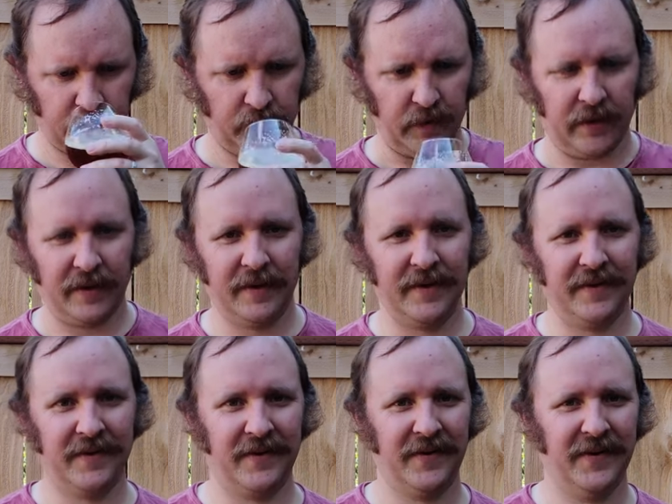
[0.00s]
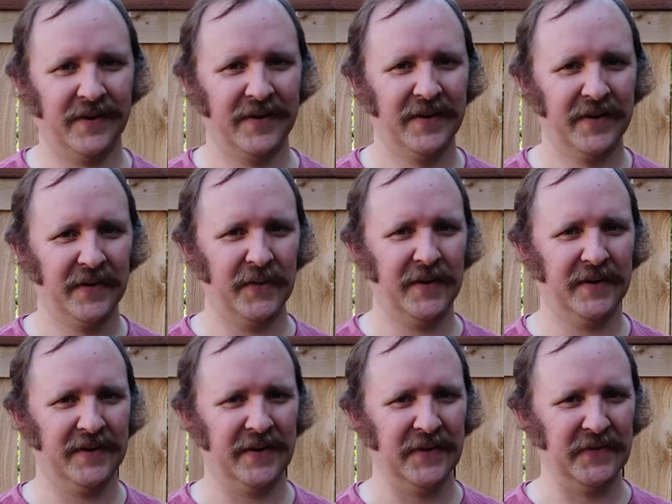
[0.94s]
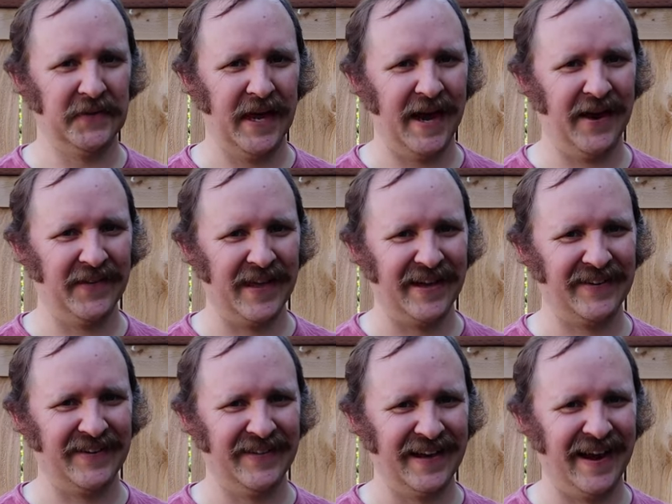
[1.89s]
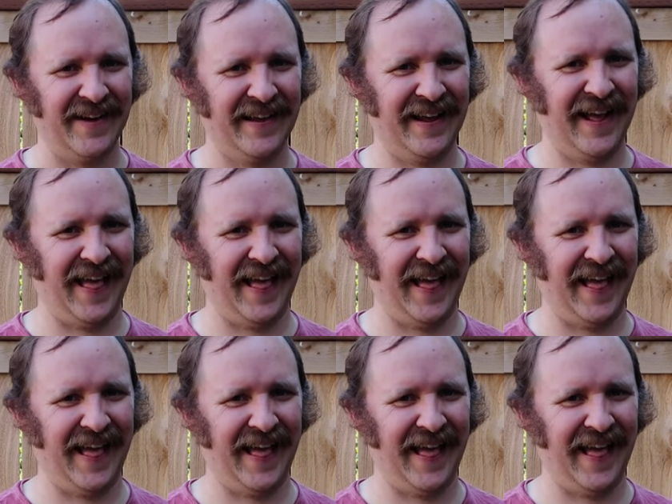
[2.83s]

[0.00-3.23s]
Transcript: But we all know who that how that turned out.